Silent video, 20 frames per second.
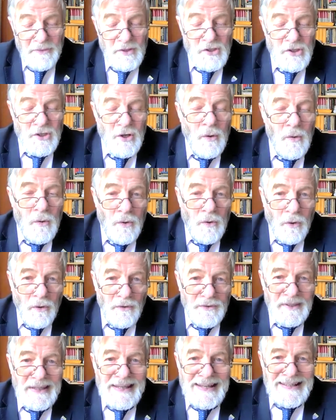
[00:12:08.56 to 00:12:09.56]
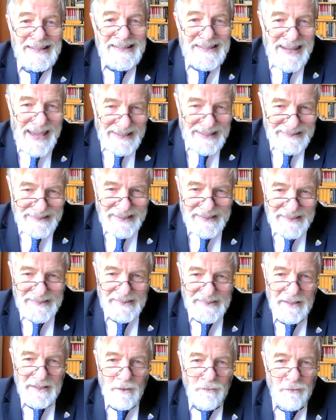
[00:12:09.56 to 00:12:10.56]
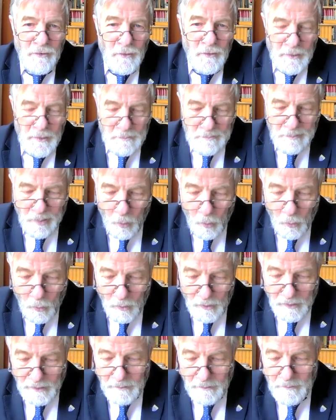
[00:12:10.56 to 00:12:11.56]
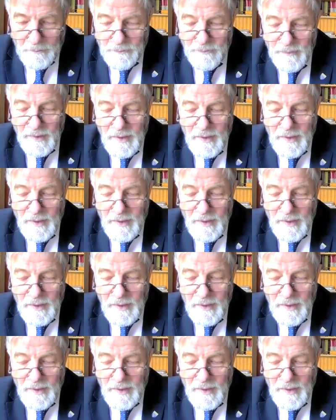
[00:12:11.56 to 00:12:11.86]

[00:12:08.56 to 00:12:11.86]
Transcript: by the so-called desks for the poor